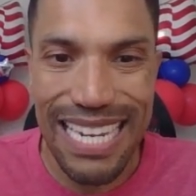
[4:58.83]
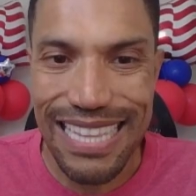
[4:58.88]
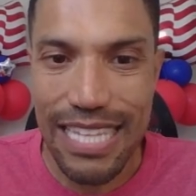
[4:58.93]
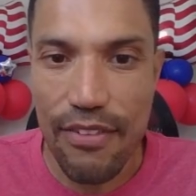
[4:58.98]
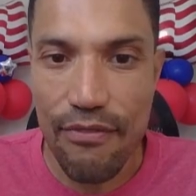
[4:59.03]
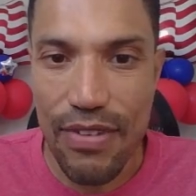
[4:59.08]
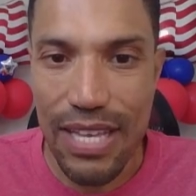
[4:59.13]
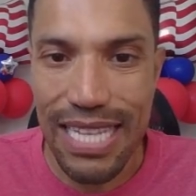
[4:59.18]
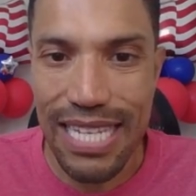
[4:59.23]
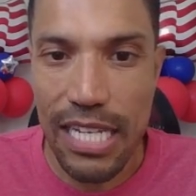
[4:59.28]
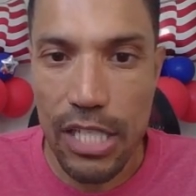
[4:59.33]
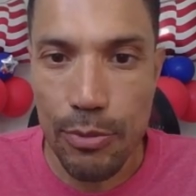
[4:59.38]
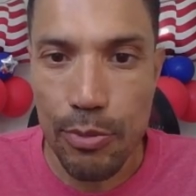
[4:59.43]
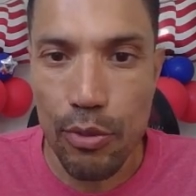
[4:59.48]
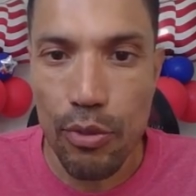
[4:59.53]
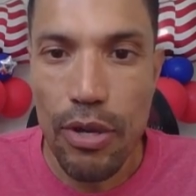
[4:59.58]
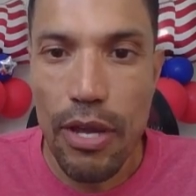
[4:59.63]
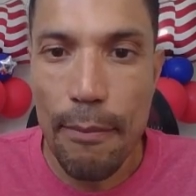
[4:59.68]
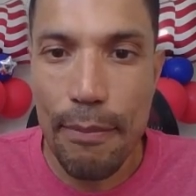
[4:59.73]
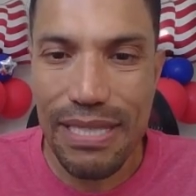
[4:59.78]
In the event an
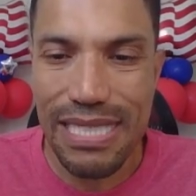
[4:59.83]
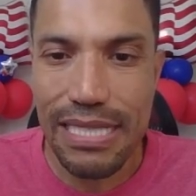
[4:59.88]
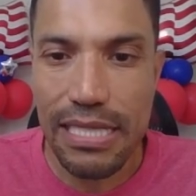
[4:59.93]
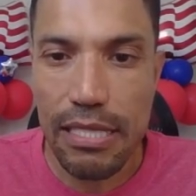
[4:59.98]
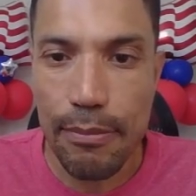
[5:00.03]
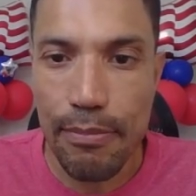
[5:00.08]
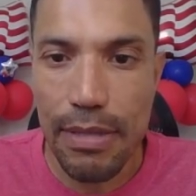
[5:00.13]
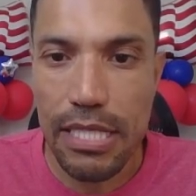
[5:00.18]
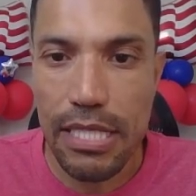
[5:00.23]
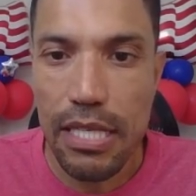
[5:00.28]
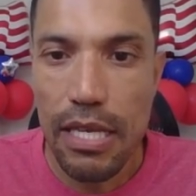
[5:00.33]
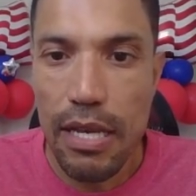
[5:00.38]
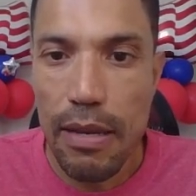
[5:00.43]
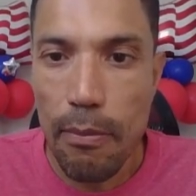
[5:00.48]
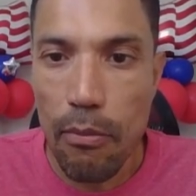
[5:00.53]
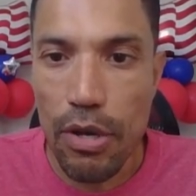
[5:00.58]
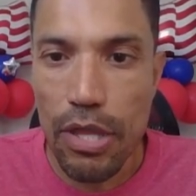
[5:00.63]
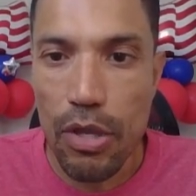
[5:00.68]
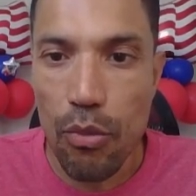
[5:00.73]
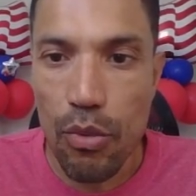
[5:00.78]
eligible business submits
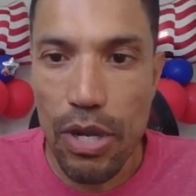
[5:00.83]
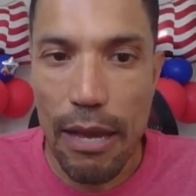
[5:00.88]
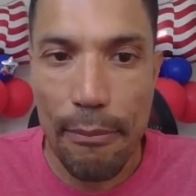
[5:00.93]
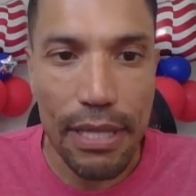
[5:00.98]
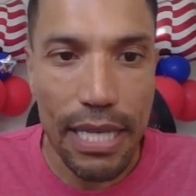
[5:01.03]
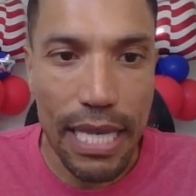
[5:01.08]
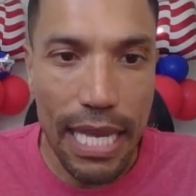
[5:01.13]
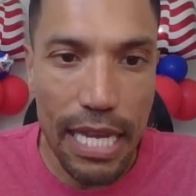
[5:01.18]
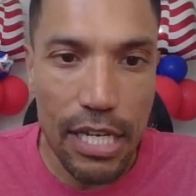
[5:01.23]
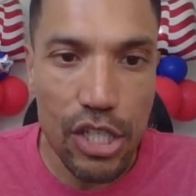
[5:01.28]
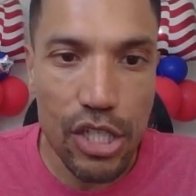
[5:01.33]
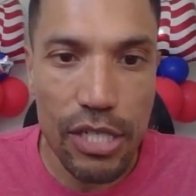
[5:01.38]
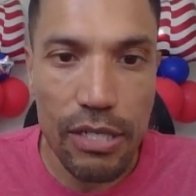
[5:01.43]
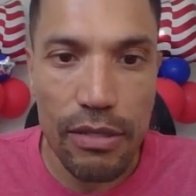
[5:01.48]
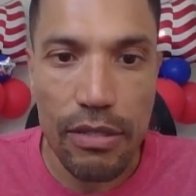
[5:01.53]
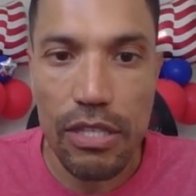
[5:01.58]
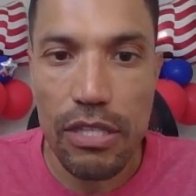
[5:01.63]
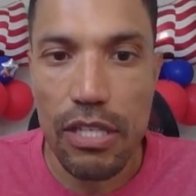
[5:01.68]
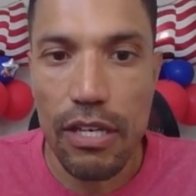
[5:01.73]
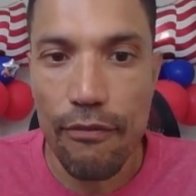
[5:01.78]
more than one
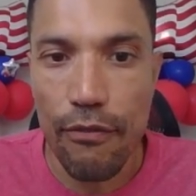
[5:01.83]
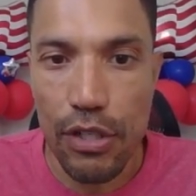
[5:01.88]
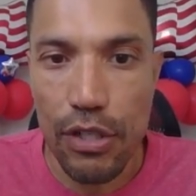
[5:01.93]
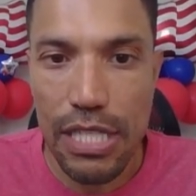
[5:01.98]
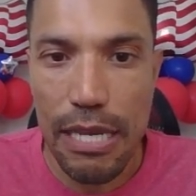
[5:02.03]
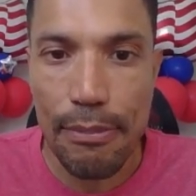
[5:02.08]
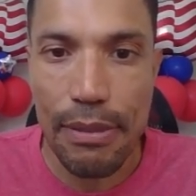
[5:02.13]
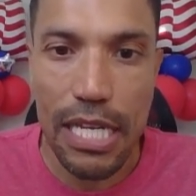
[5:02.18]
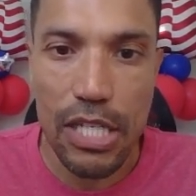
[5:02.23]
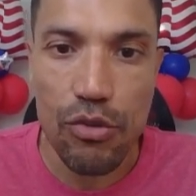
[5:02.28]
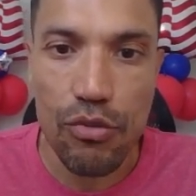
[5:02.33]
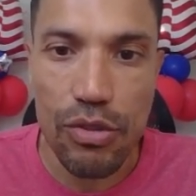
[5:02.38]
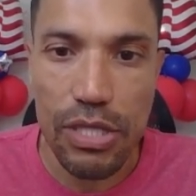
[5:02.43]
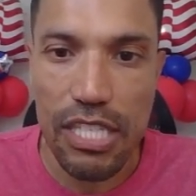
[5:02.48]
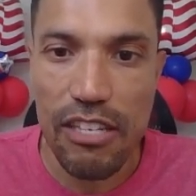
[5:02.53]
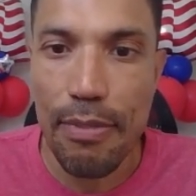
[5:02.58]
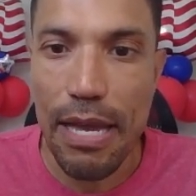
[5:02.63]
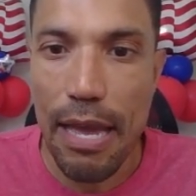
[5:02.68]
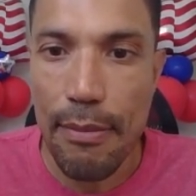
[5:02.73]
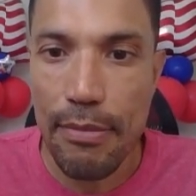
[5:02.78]
application, the first application
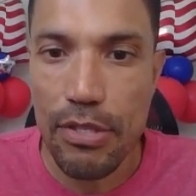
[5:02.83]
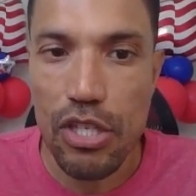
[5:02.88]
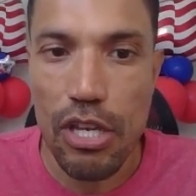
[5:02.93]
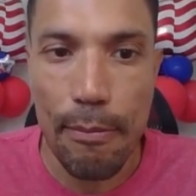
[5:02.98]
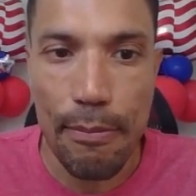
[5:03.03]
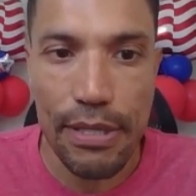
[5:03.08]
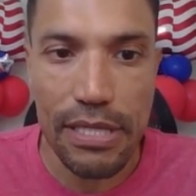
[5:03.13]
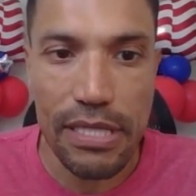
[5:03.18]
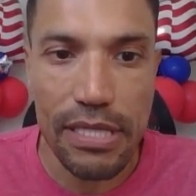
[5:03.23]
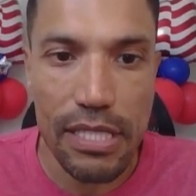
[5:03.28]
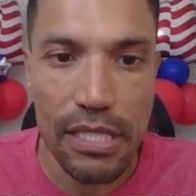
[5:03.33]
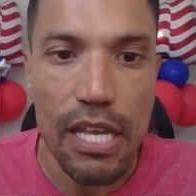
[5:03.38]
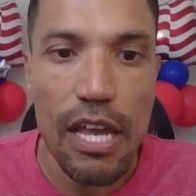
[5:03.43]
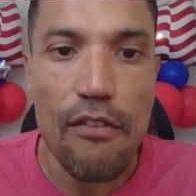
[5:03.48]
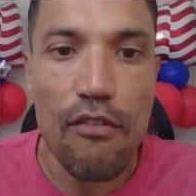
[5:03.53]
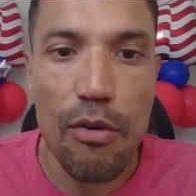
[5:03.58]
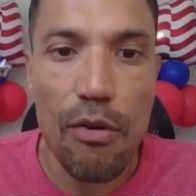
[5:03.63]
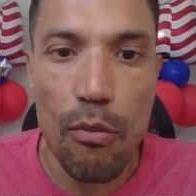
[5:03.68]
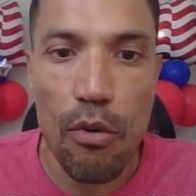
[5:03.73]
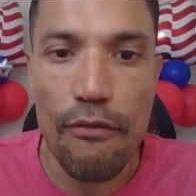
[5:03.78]
received by Amazon Business.
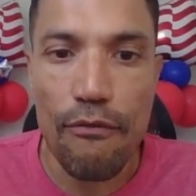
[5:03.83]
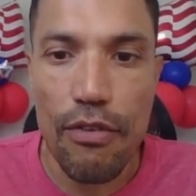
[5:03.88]
For more